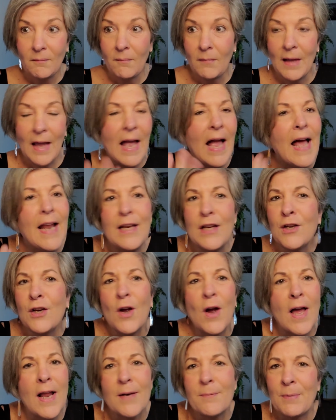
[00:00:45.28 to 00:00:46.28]
How do you
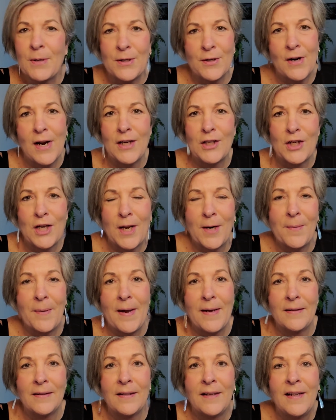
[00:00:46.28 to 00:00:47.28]
know how to put your eyeshadow
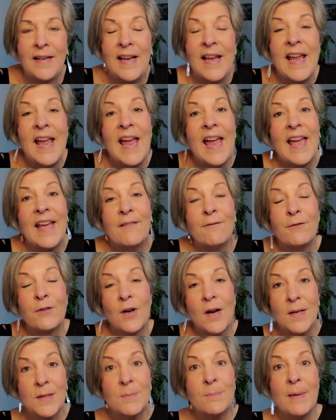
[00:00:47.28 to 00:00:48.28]
on? And
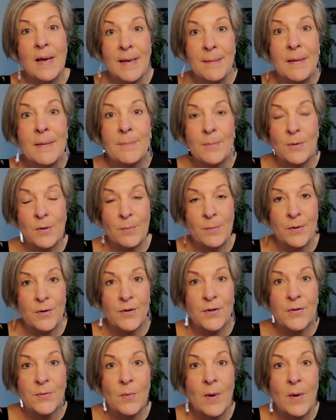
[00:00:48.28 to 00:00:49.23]
for us baby boomers,